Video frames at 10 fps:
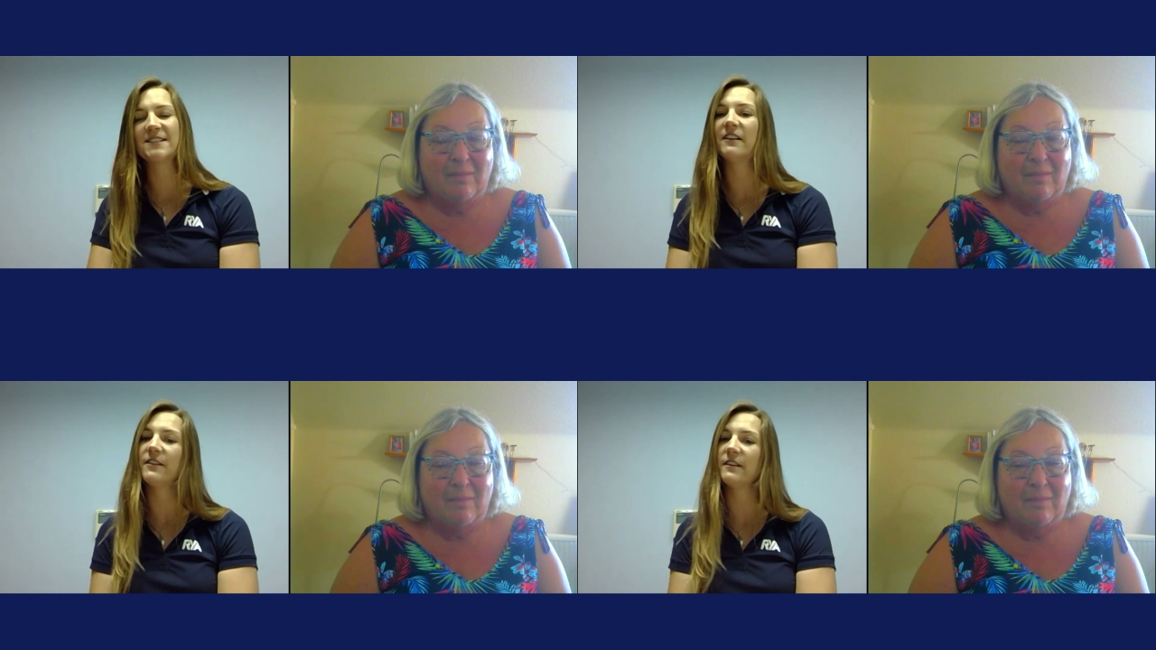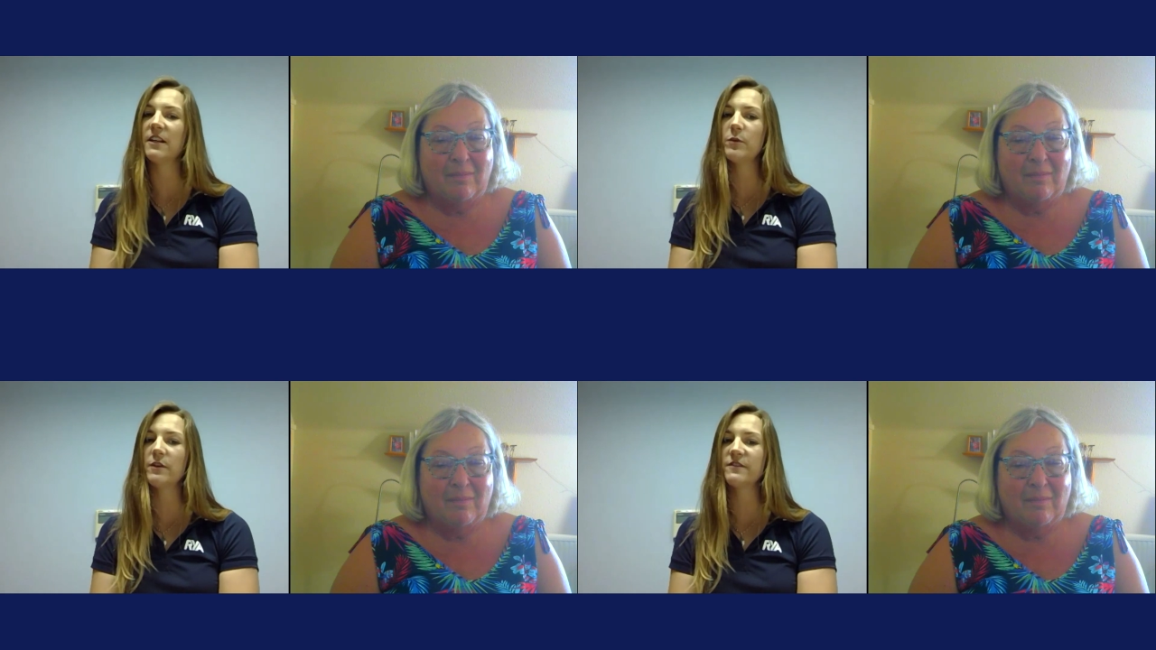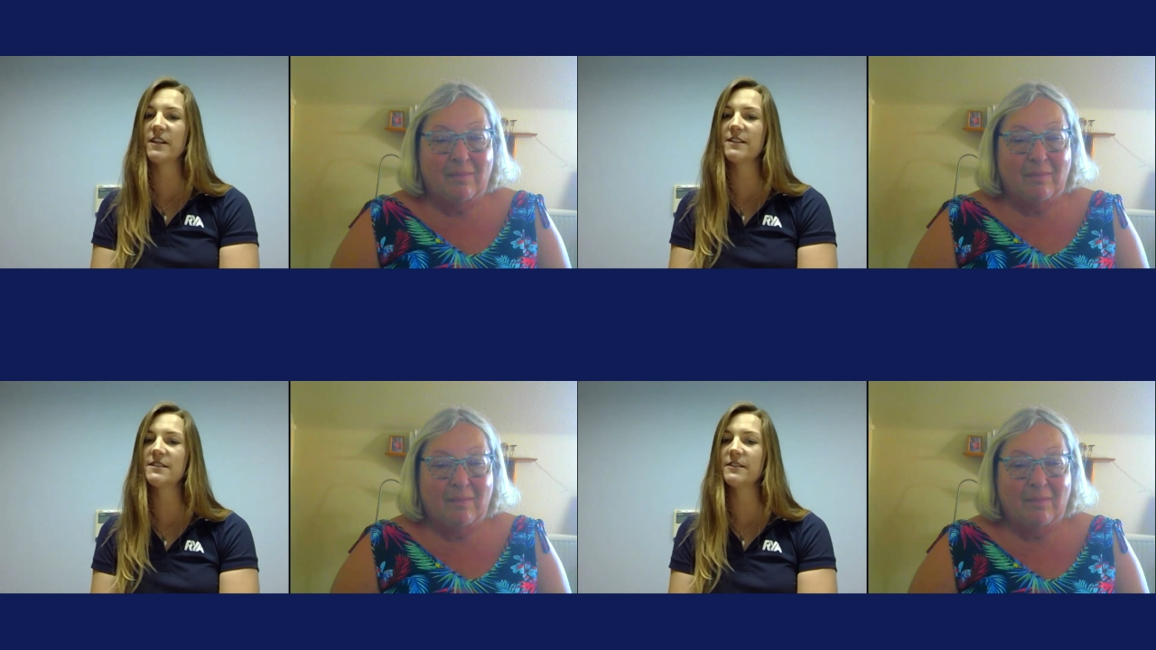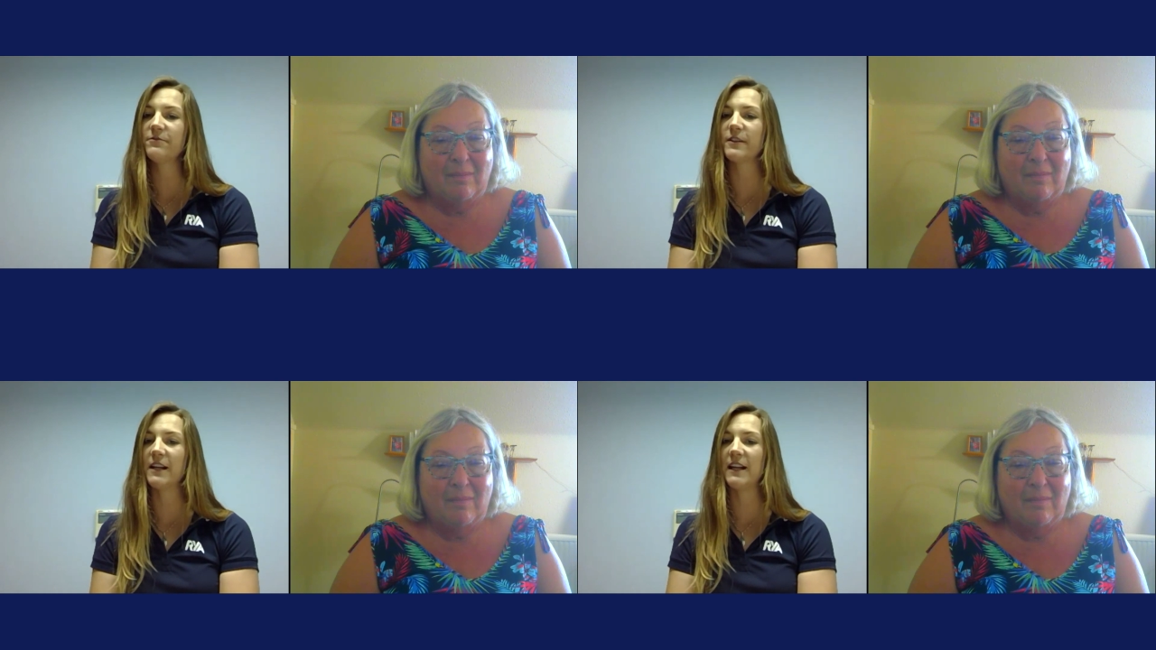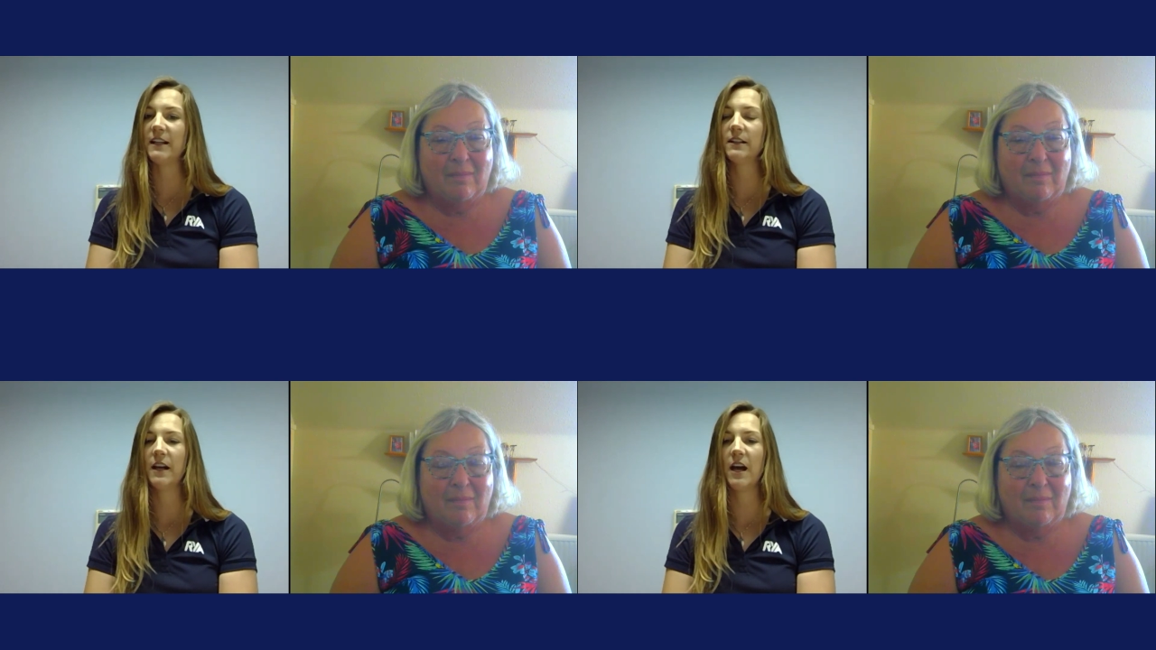Speaker 1: is there anything that you would have done
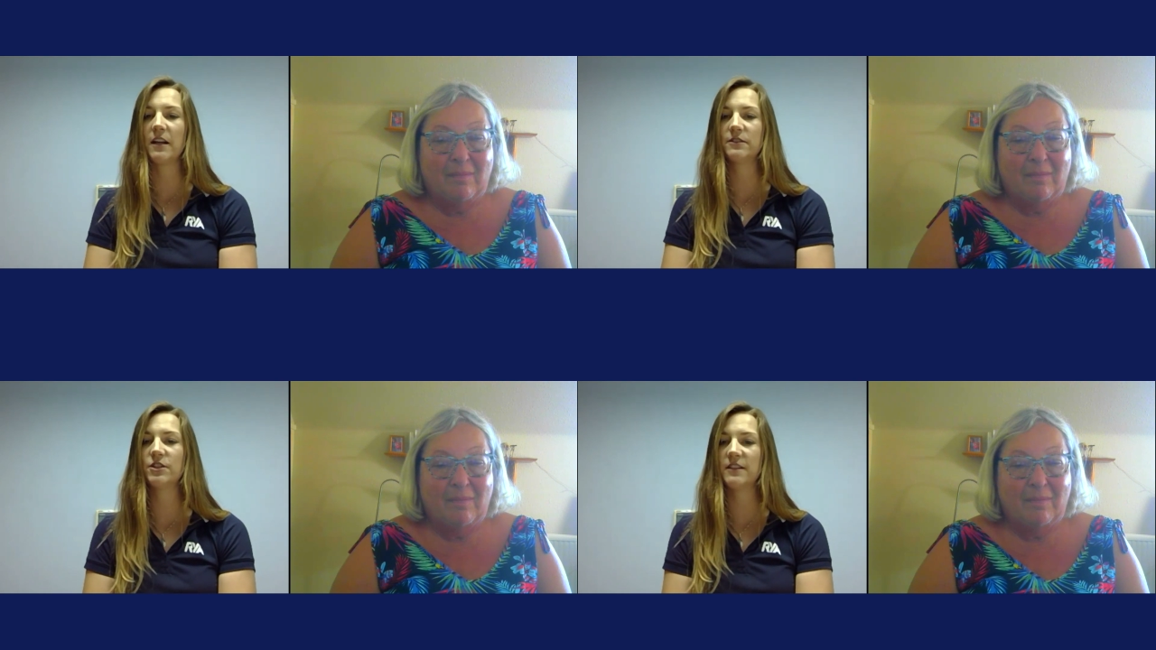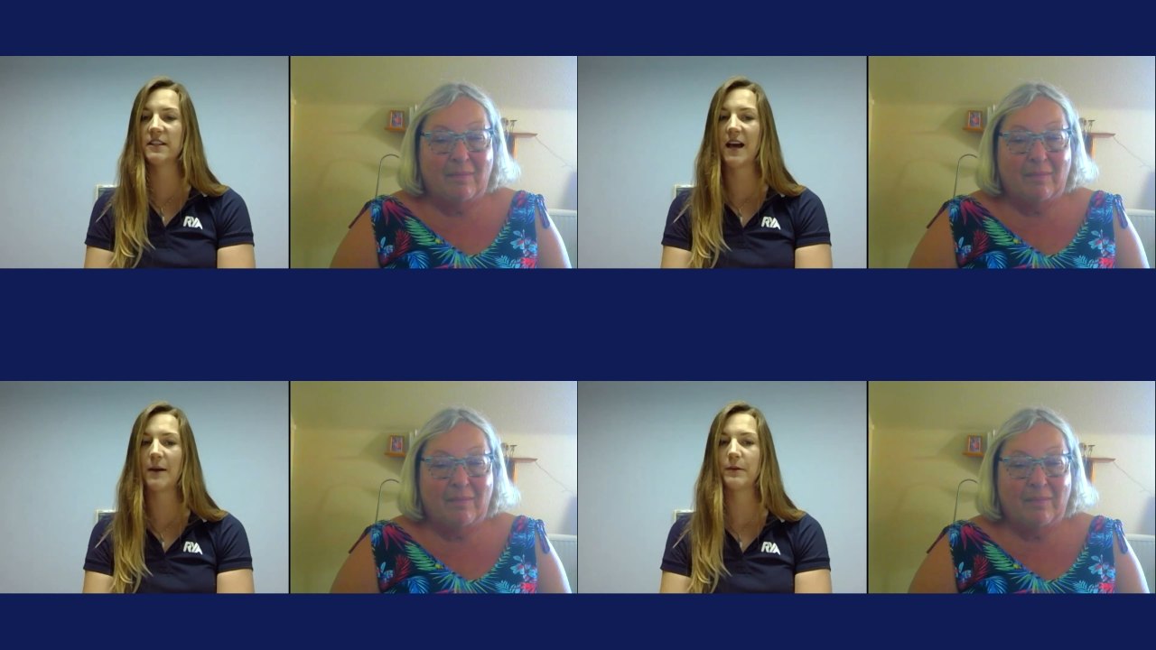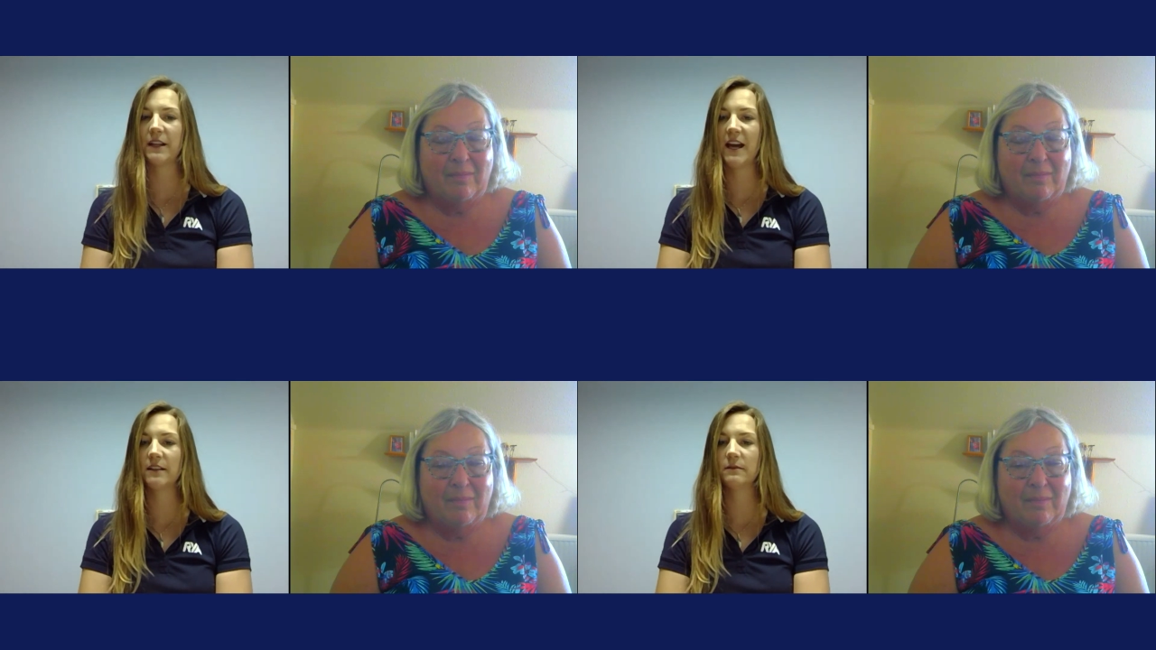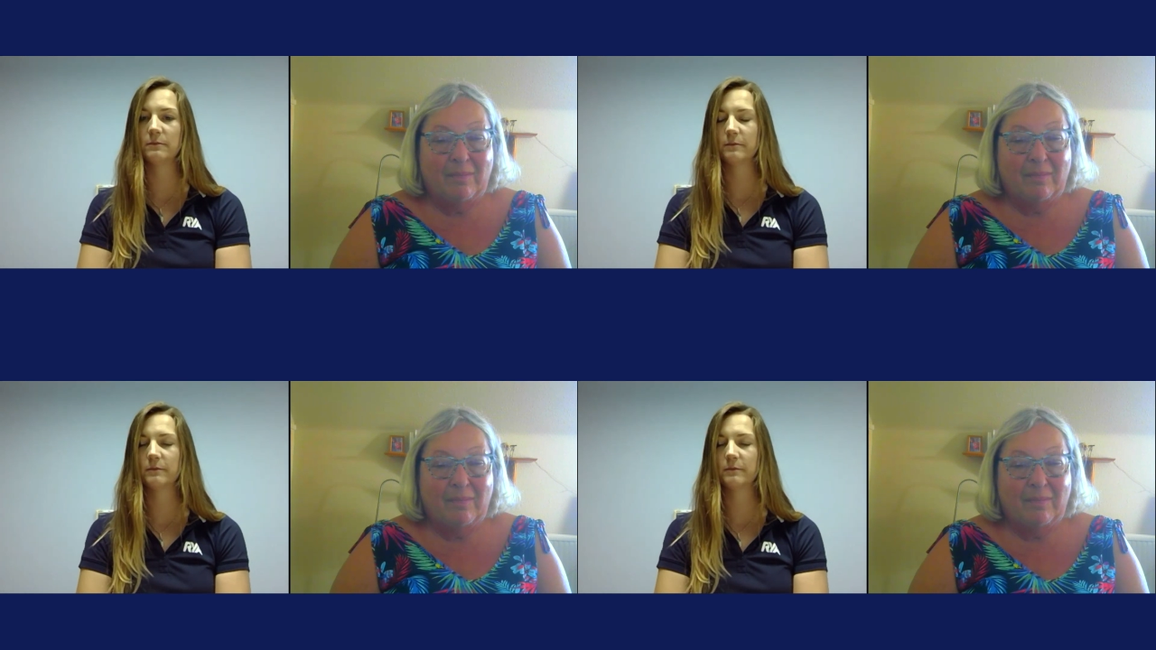differently uh, should this happen again?